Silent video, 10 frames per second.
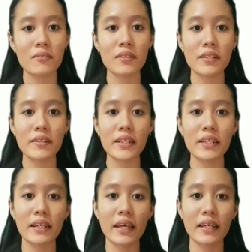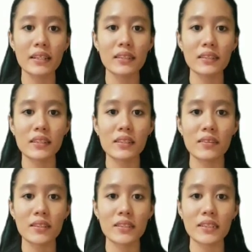varying the angle in
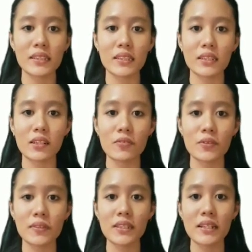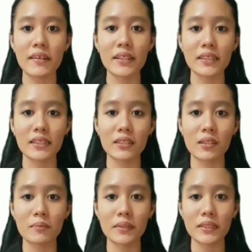orientation of unidirectional
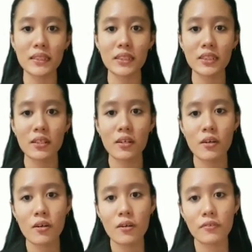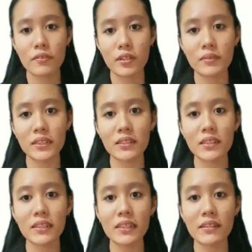composites from
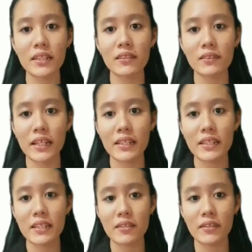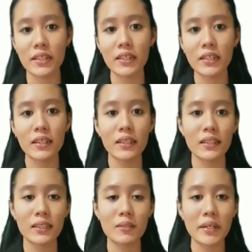0 degree to 90 degree,
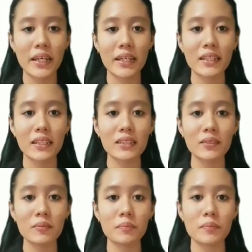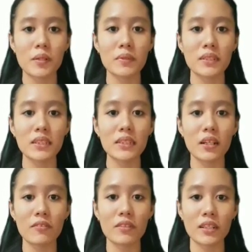the mechanical properties
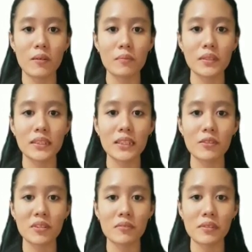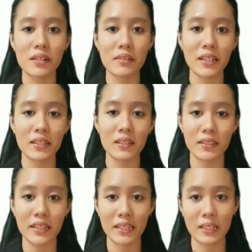of the composite will vary
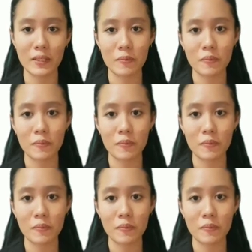accordingly.